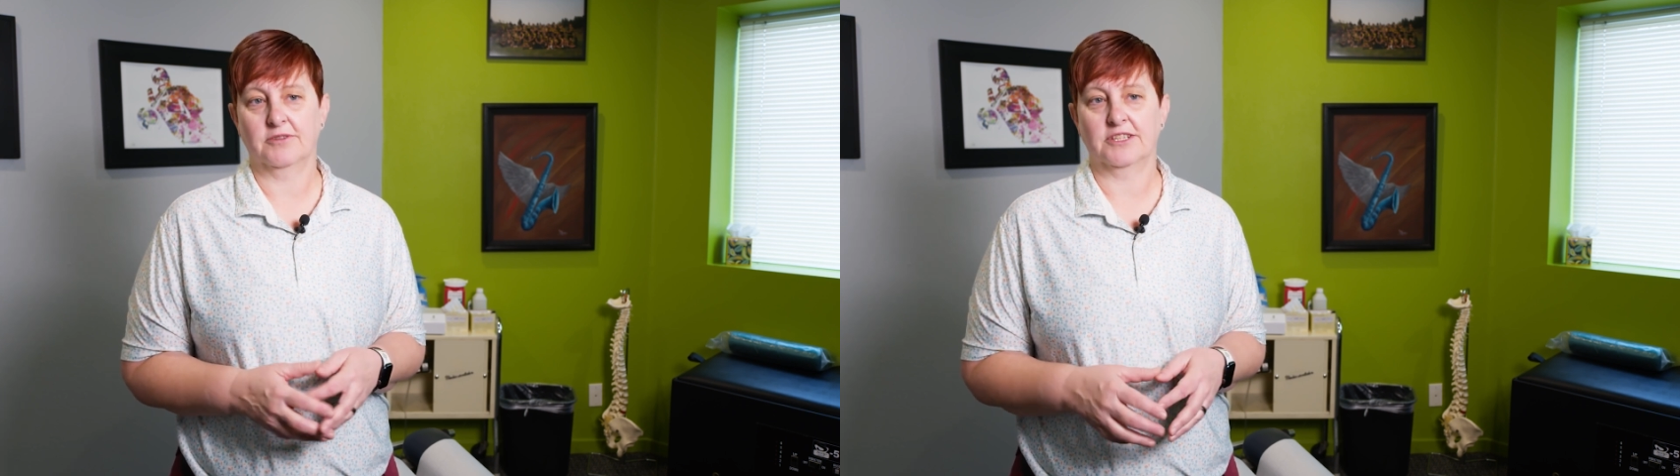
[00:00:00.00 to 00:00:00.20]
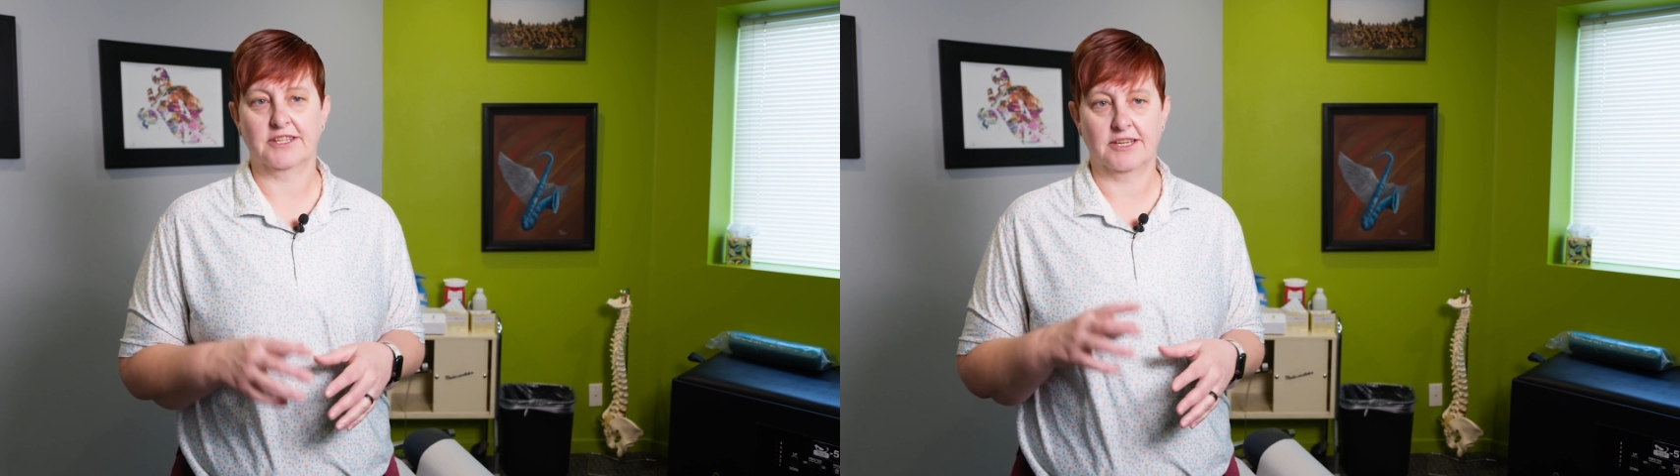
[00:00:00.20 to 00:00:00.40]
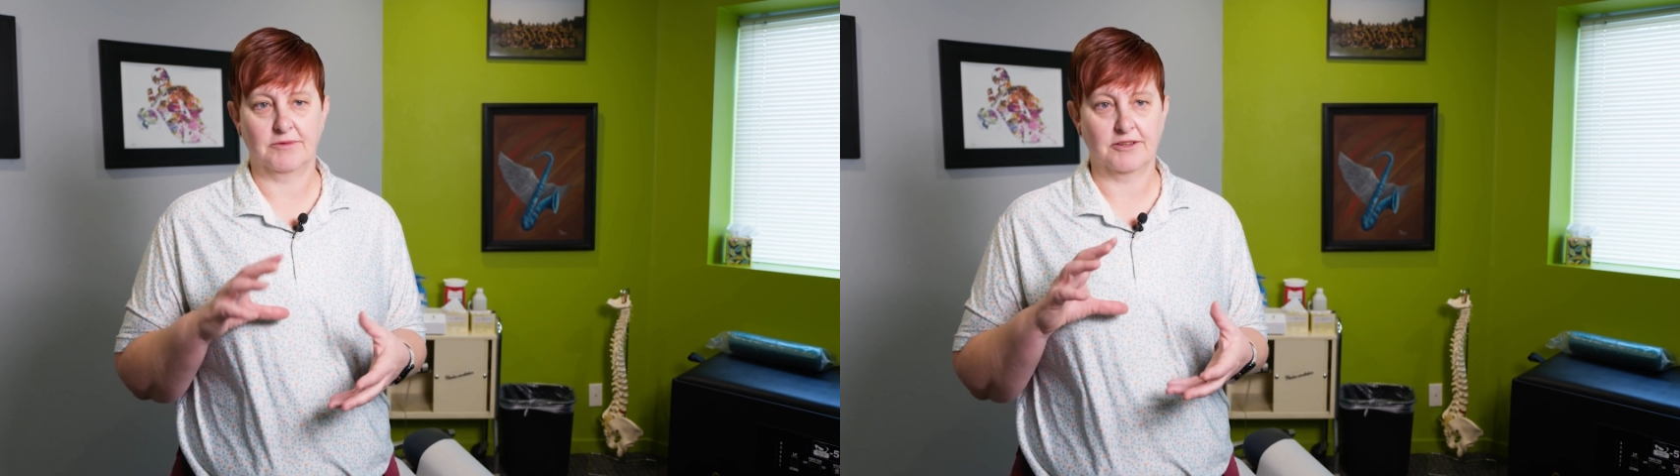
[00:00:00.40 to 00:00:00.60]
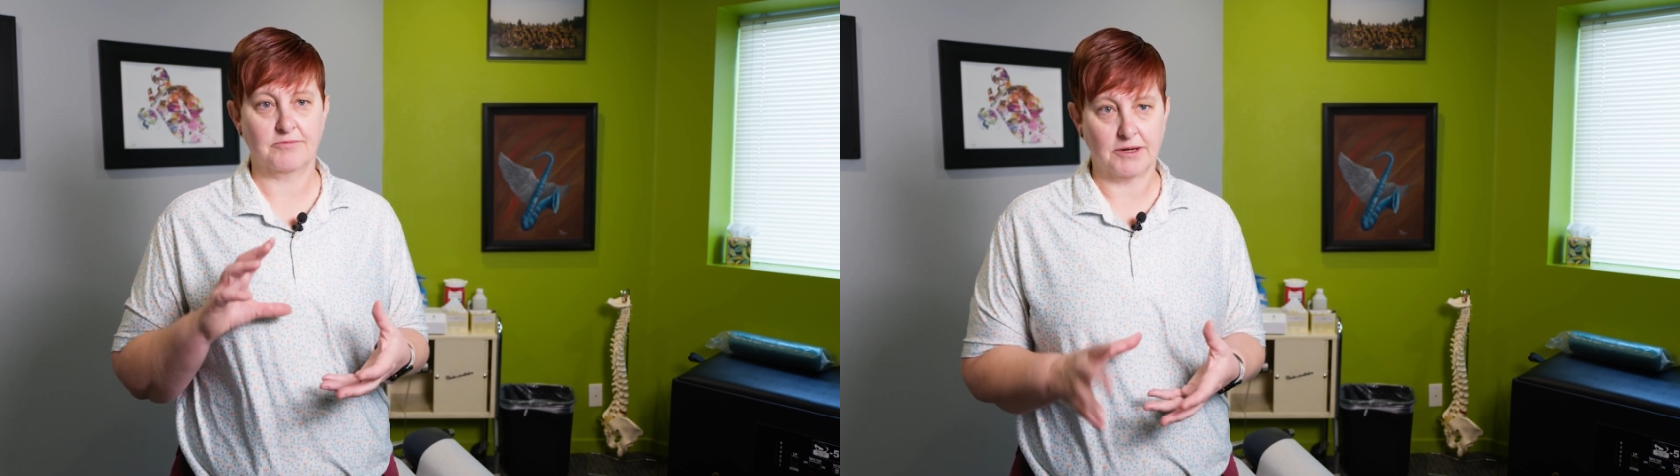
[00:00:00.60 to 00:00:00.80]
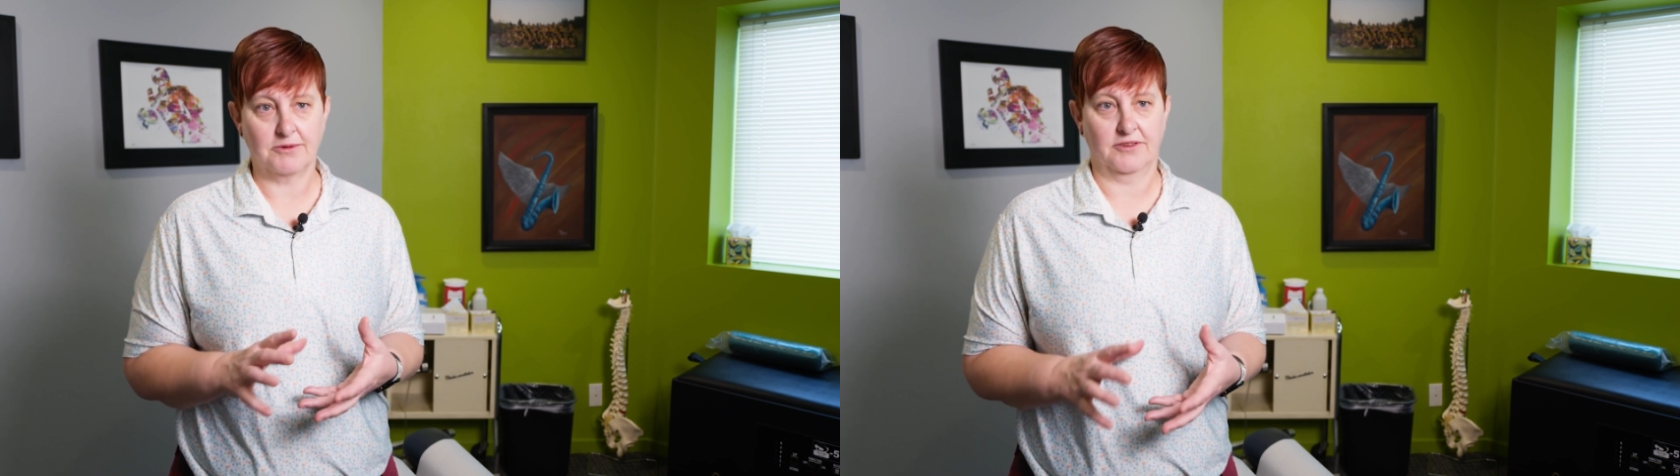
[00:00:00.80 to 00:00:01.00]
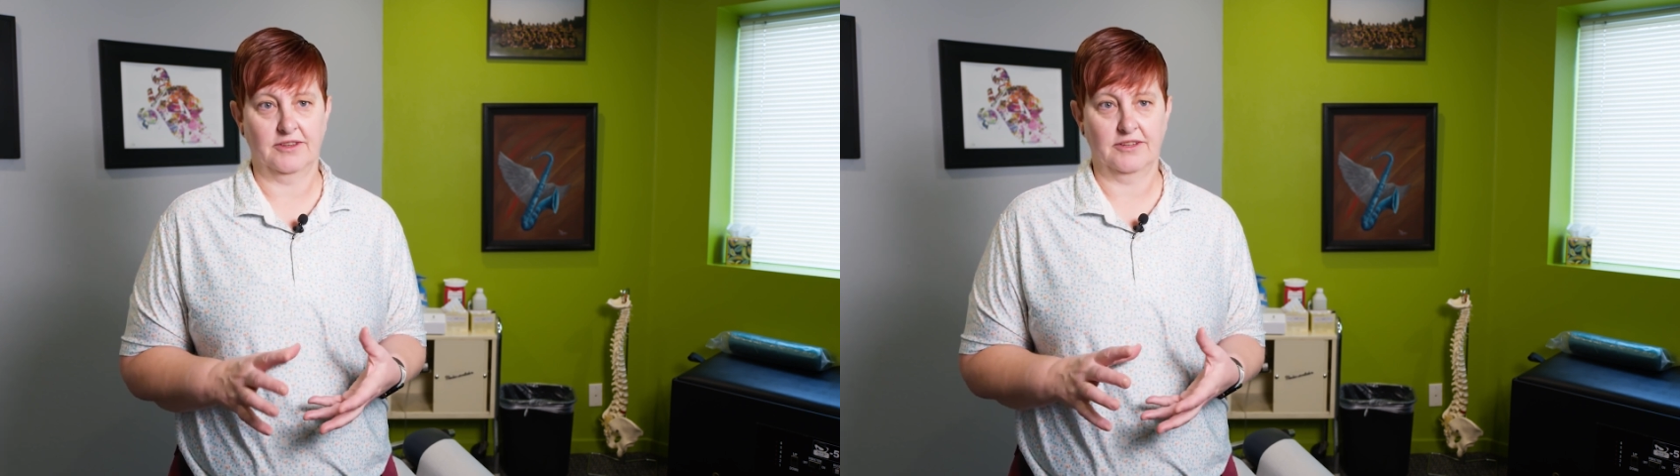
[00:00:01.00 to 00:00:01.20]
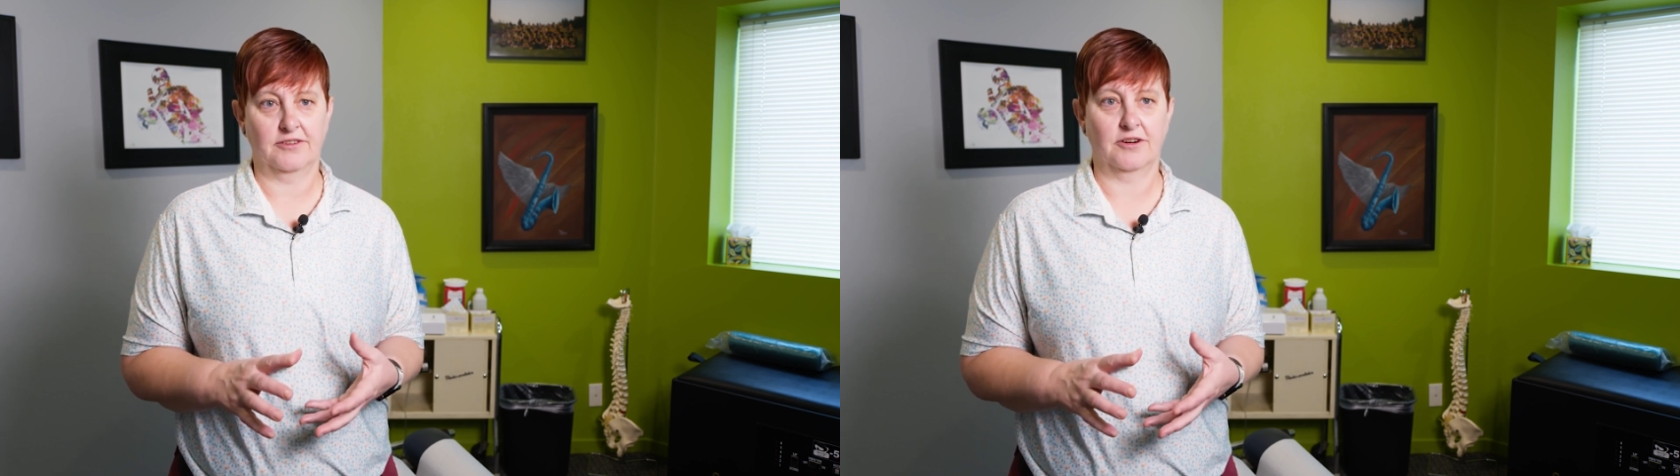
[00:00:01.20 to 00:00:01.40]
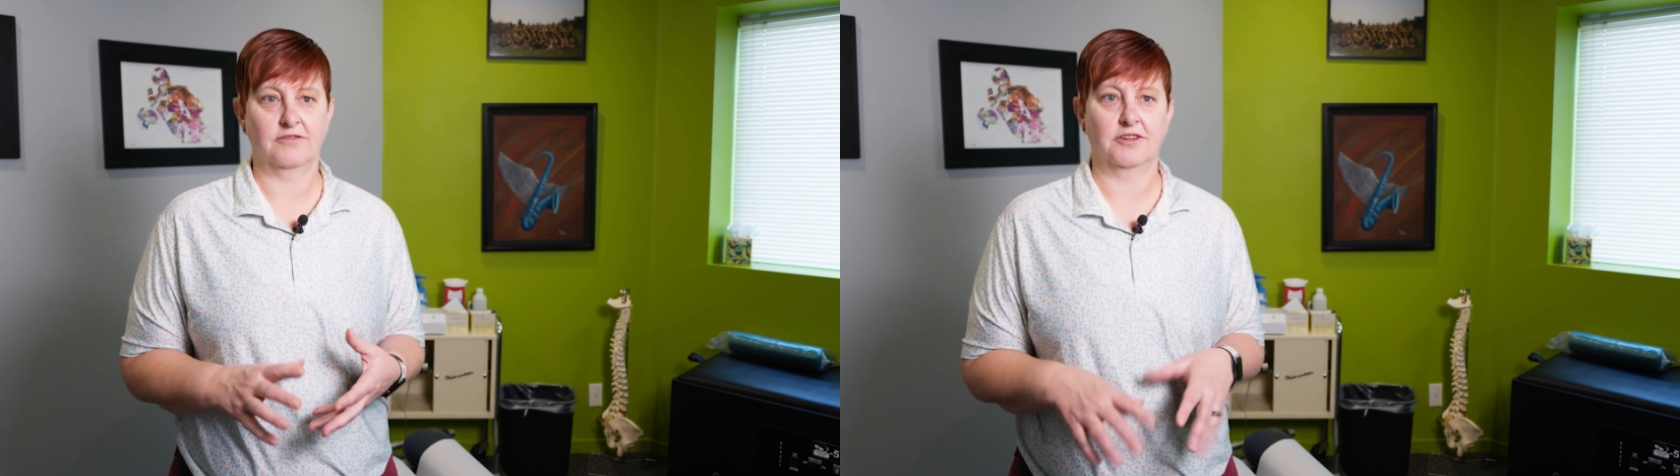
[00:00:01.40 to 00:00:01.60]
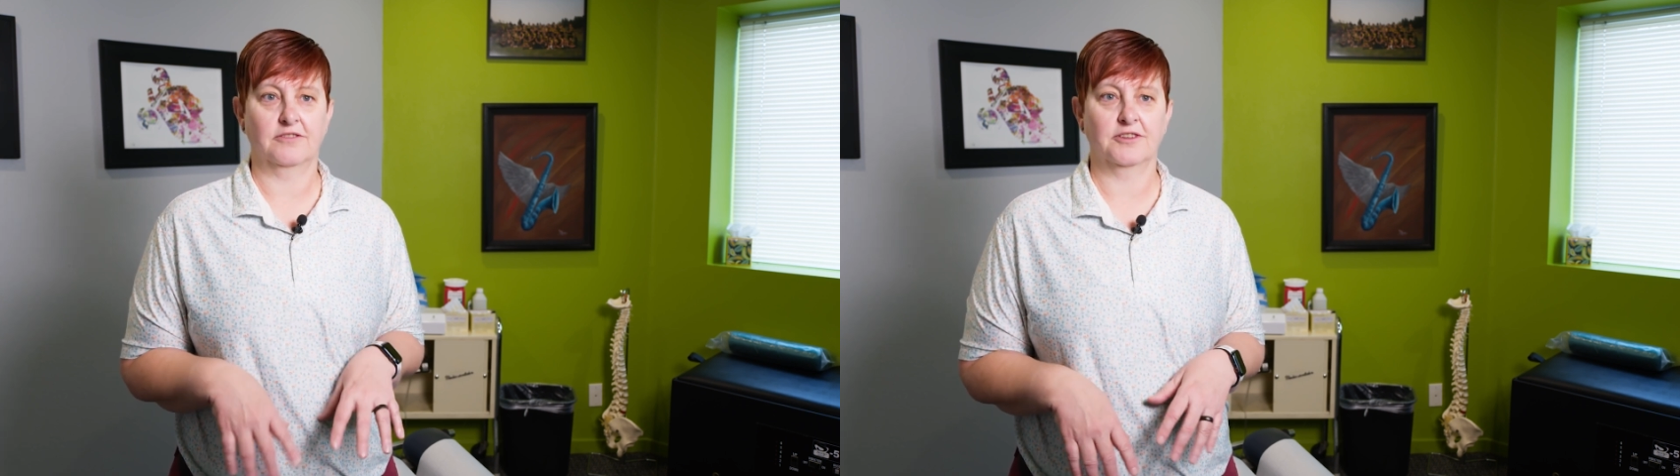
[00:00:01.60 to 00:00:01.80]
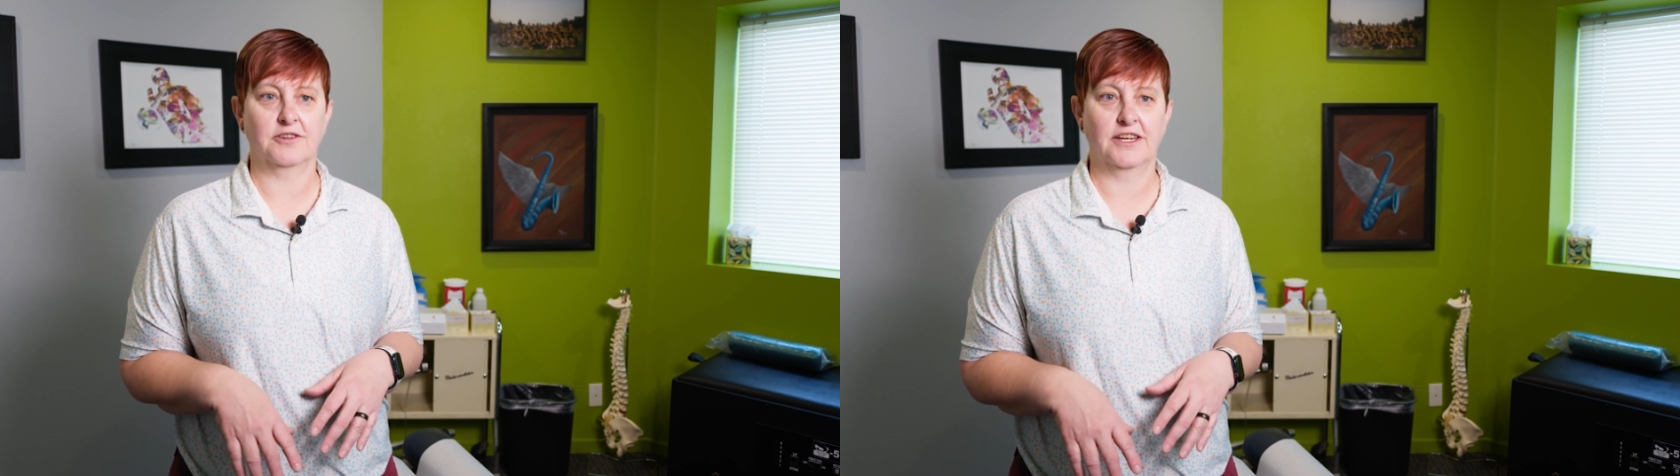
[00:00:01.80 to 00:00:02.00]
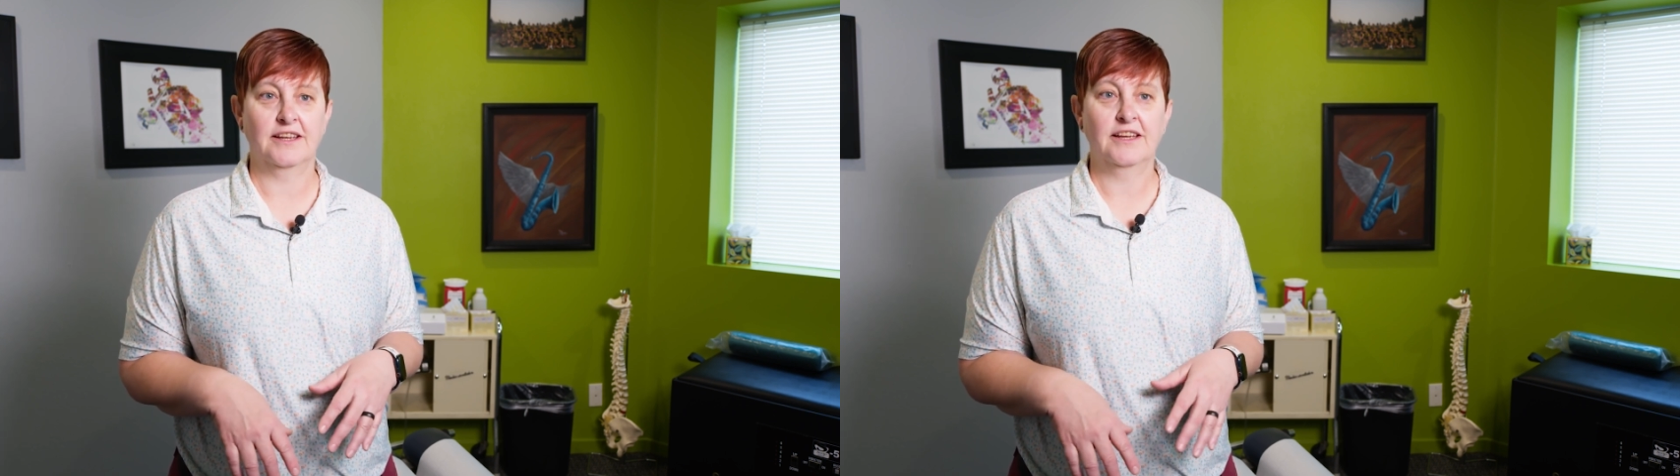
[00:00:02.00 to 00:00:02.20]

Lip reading: which then makes bubbles in the synovial fluid.